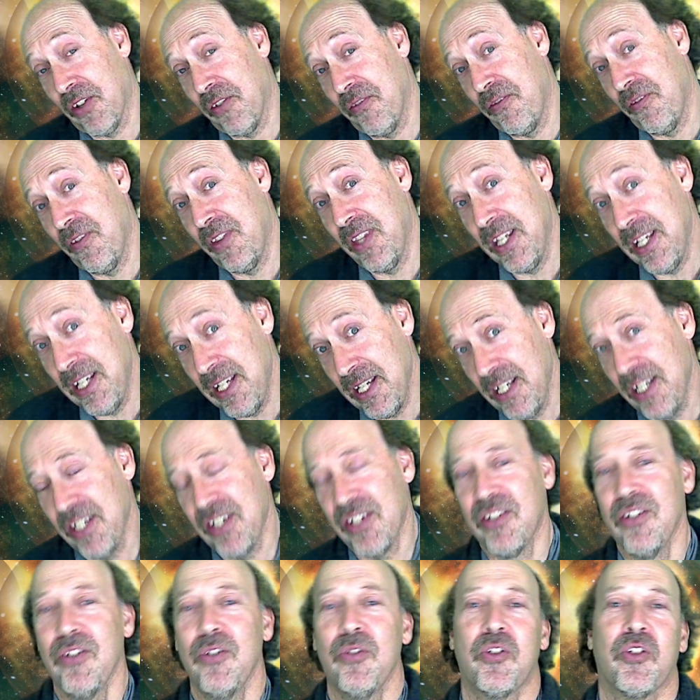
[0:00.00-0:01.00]
of
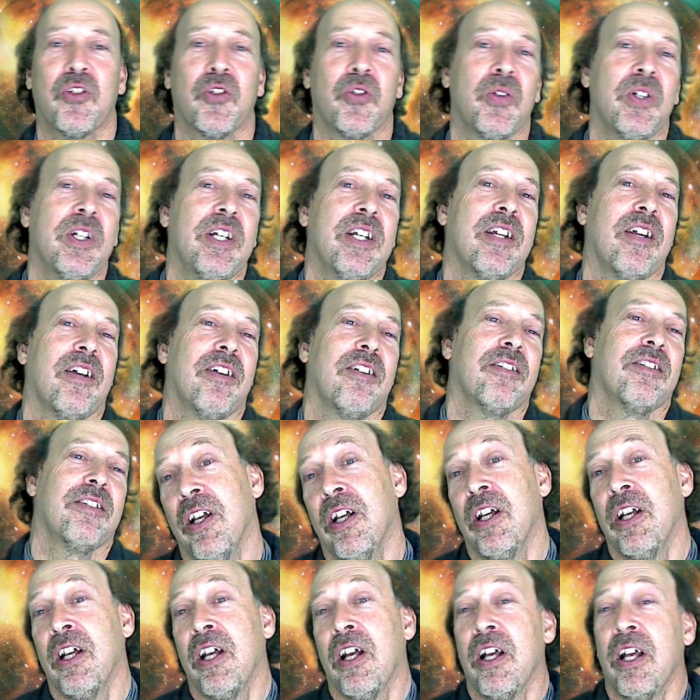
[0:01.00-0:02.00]
these neutrinos,
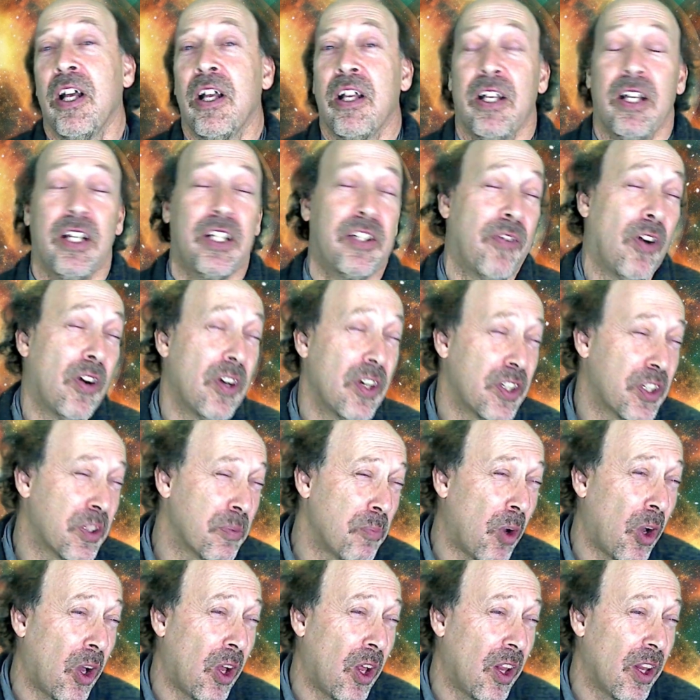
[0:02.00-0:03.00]
it's very
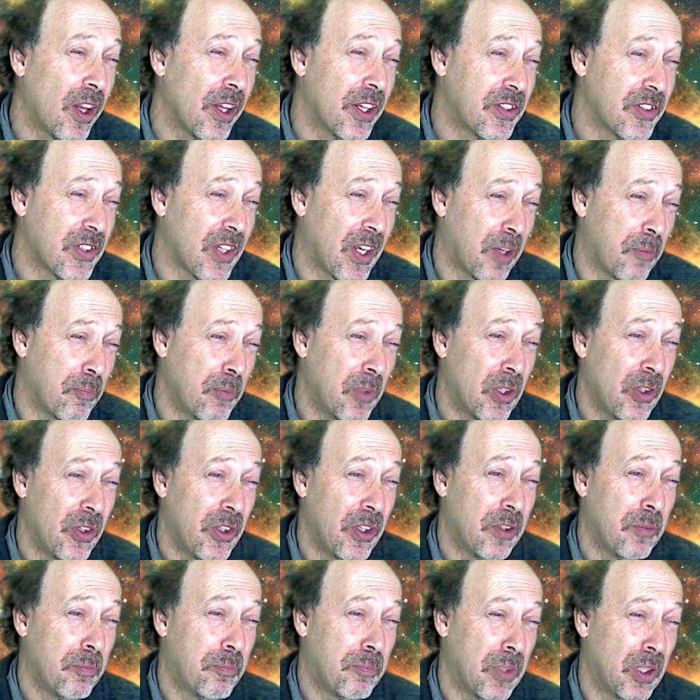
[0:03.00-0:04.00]
small, it's like
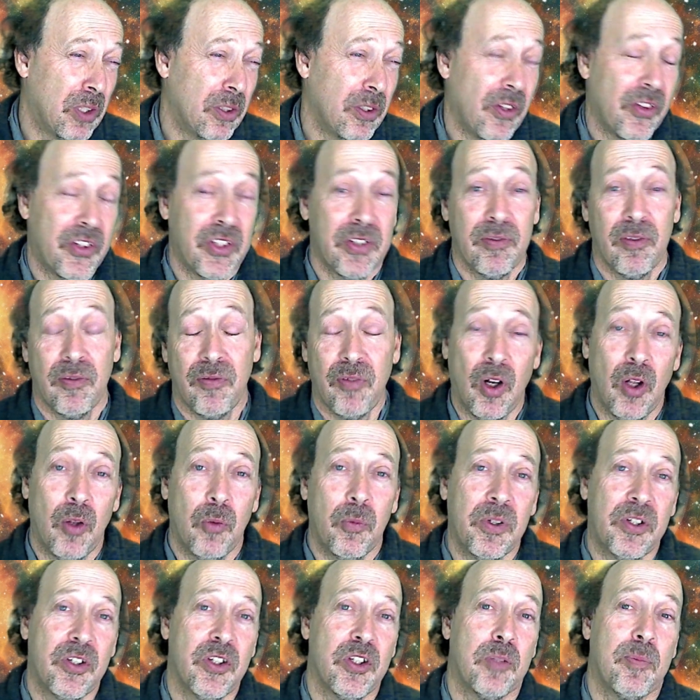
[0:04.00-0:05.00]
million billionths of a volt,
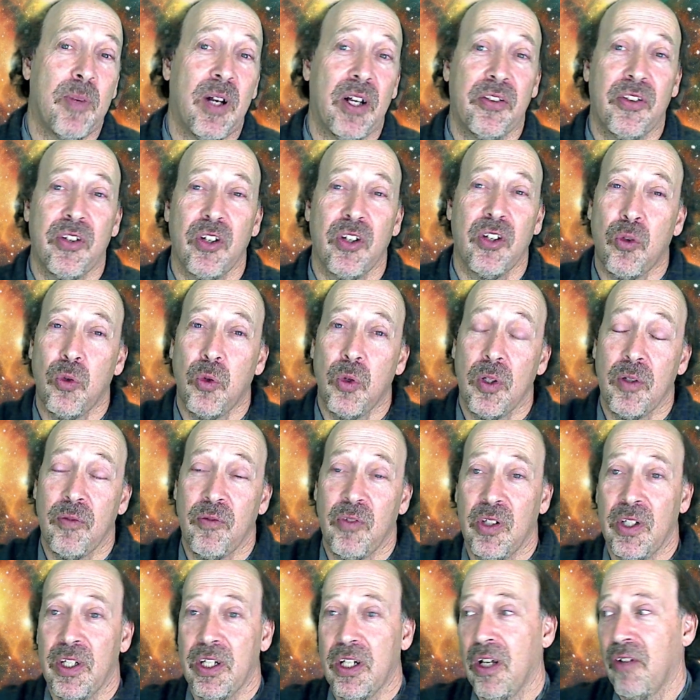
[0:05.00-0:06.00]
which is about the
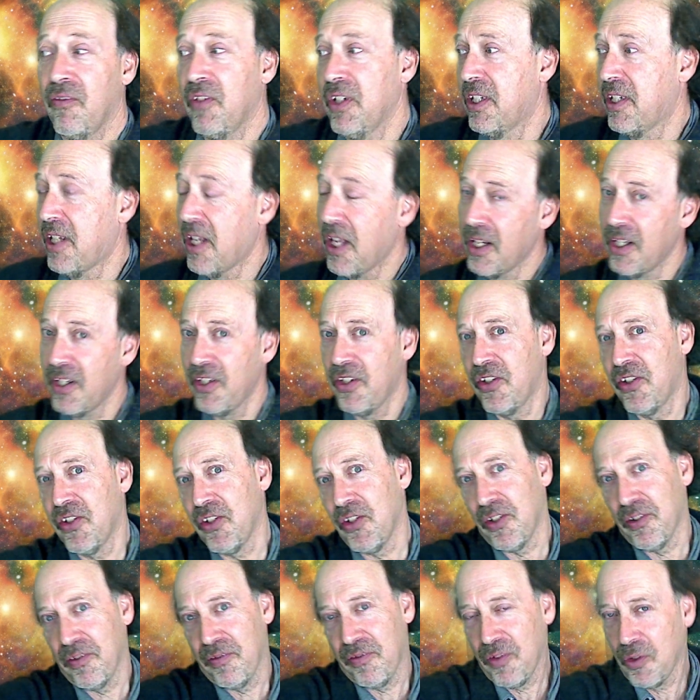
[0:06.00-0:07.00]
equivalent of a tennis
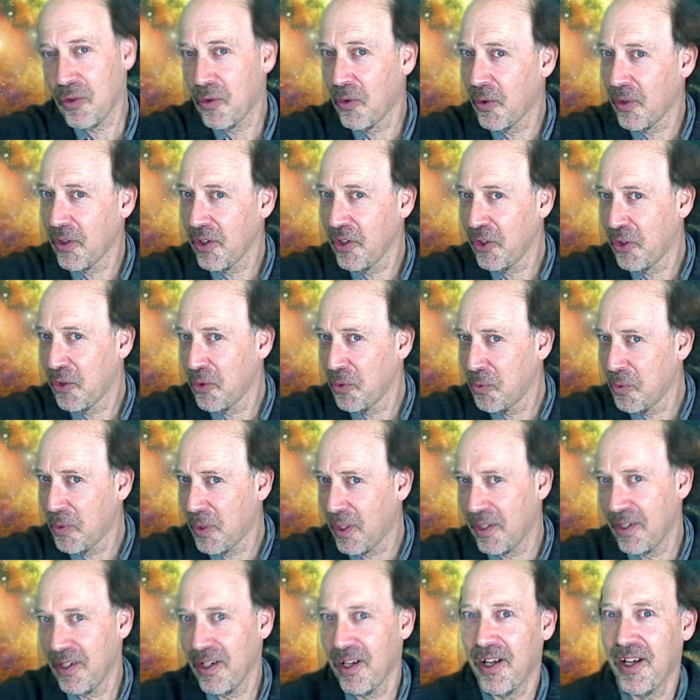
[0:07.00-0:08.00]
serve, according to
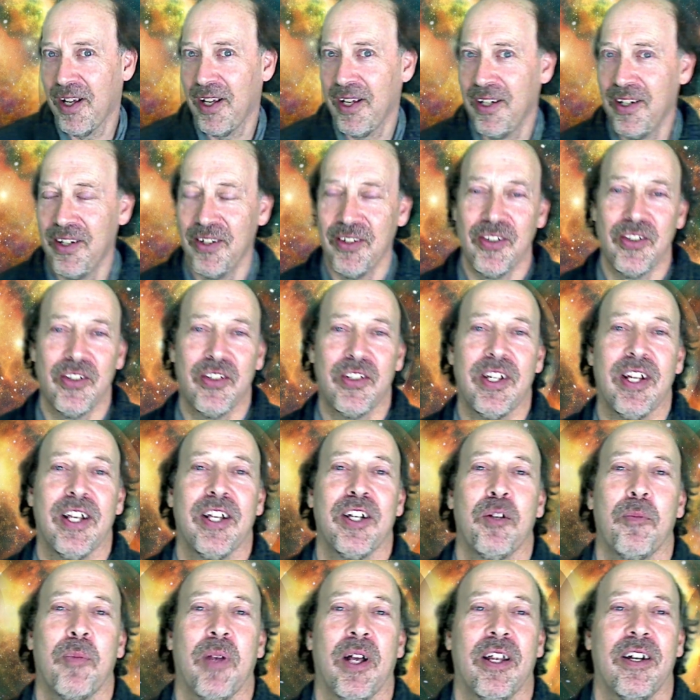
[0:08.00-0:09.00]
what I
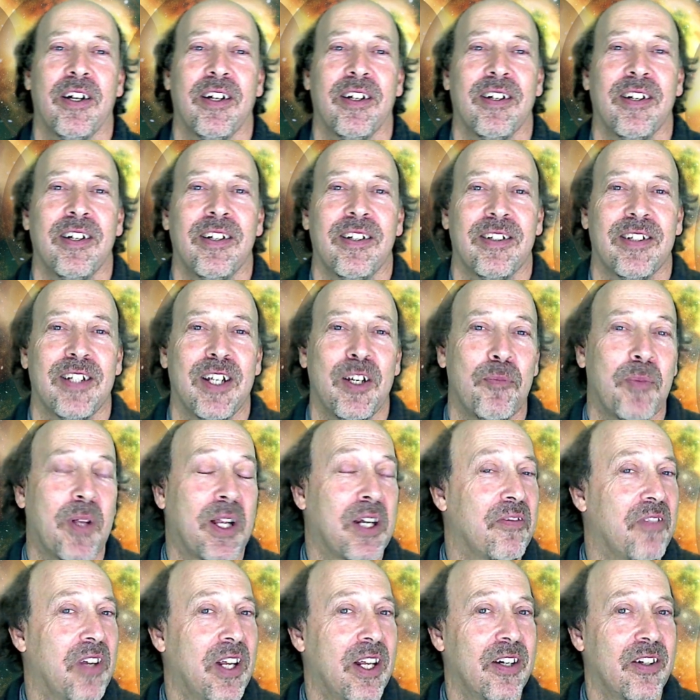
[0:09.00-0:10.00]
understand about it. Same
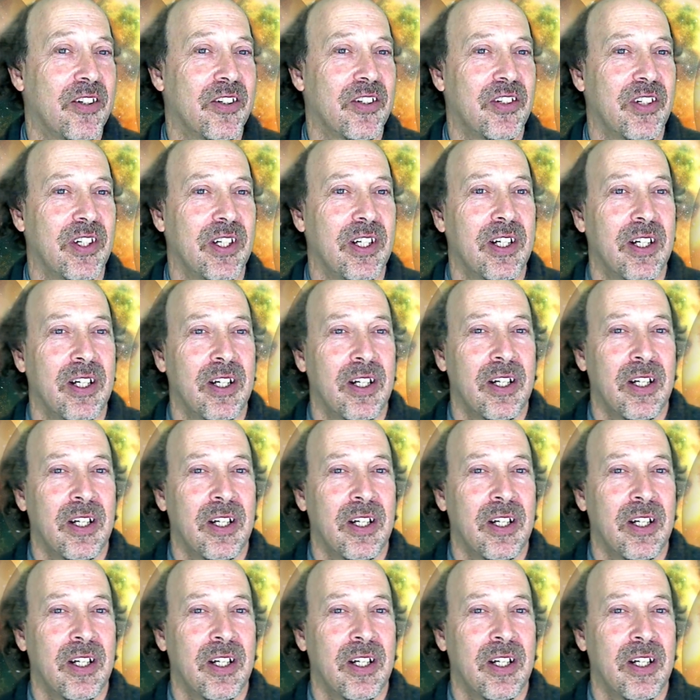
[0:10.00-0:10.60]
amount of energy.